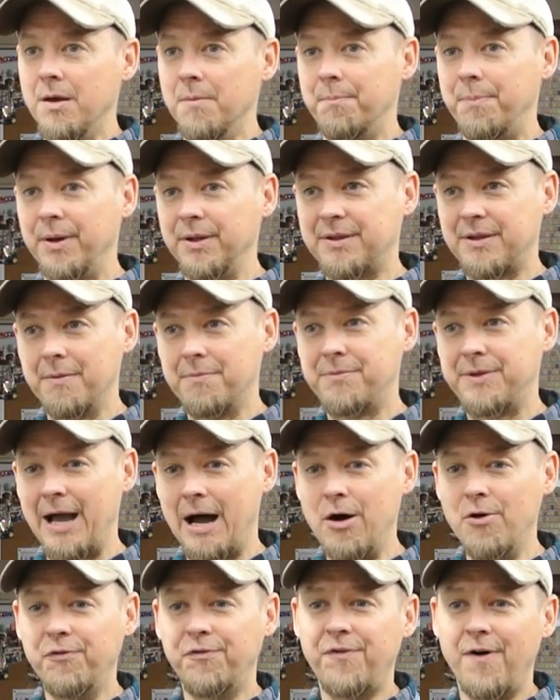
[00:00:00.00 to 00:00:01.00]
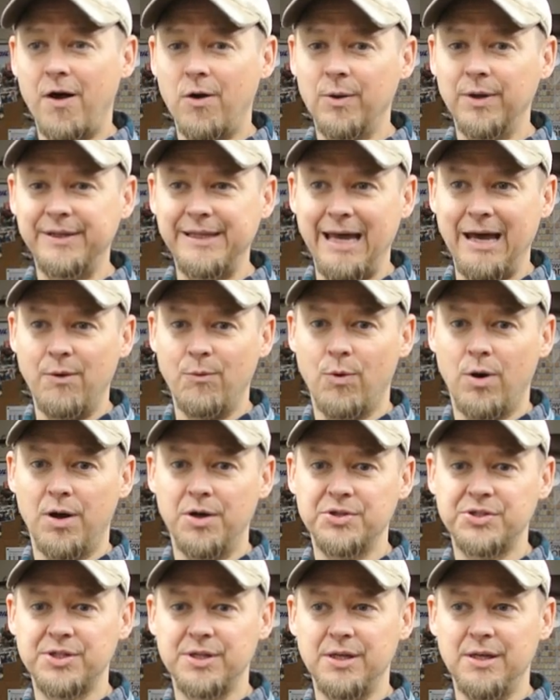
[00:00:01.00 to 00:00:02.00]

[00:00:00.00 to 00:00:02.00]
But the downfall with that was